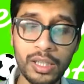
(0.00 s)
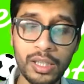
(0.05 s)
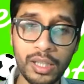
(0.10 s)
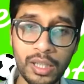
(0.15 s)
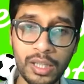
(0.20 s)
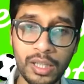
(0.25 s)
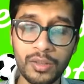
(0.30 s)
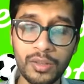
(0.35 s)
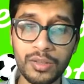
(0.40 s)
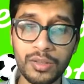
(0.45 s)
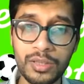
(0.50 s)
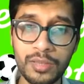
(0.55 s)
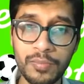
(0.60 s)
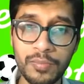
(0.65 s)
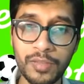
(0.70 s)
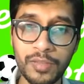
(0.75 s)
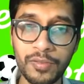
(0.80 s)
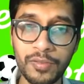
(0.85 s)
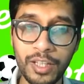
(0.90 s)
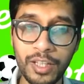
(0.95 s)
I know it's a
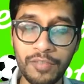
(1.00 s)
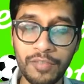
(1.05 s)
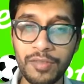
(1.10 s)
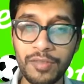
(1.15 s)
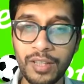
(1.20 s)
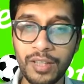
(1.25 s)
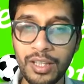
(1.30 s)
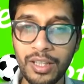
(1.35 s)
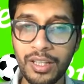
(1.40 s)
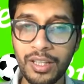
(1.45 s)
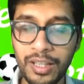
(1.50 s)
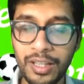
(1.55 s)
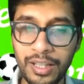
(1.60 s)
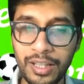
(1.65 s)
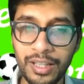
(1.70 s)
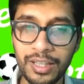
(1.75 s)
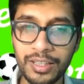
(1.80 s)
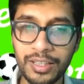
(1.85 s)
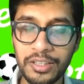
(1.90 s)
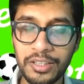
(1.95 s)
bit of a tough
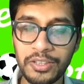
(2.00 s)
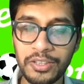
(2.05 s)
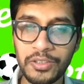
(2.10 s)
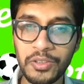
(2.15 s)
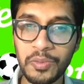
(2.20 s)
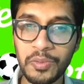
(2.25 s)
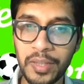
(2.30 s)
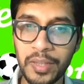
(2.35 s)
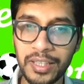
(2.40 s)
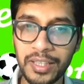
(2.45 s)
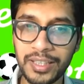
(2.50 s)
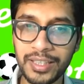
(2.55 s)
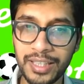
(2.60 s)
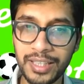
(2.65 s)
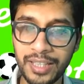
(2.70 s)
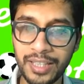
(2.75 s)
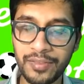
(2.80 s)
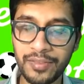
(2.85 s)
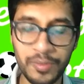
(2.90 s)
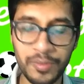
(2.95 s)
thing to do, but
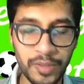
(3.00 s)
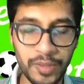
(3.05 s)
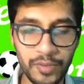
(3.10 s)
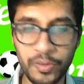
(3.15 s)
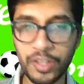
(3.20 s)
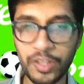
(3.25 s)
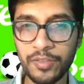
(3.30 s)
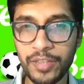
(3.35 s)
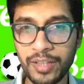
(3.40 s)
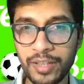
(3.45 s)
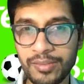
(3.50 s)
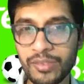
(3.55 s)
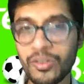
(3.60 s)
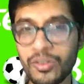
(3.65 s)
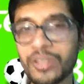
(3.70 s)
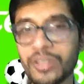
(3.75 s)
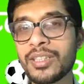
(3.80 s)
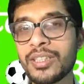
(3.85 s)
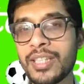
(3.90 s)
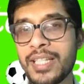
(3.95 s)
no matter whatever time you're
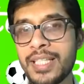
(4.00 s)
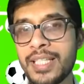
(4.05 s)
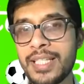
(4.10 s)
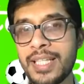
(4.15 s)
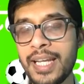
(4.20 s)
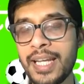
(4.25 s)
watching this,